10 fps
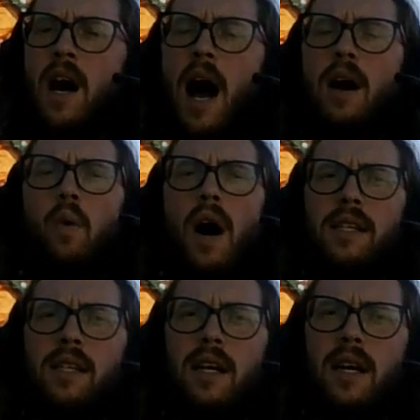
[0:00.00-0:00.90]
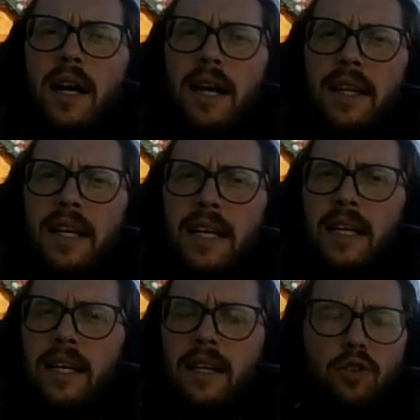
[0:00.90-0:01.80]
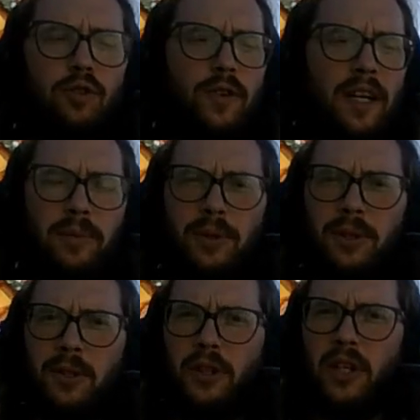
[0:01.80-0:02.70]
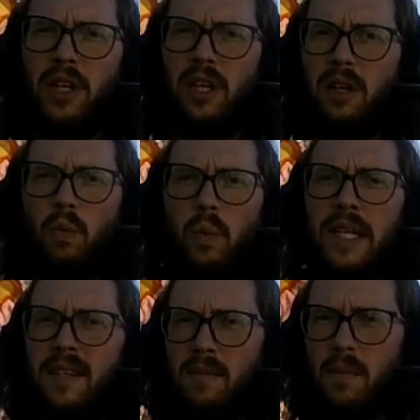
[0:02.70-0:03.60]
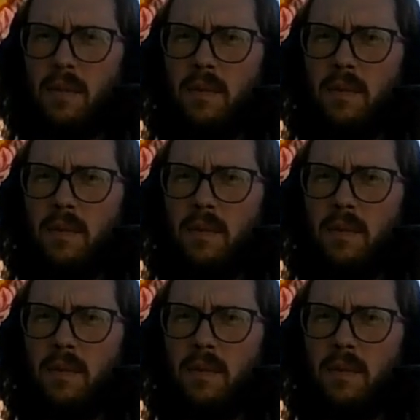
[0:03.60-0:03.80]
ayahuasca and the incredible wisdom,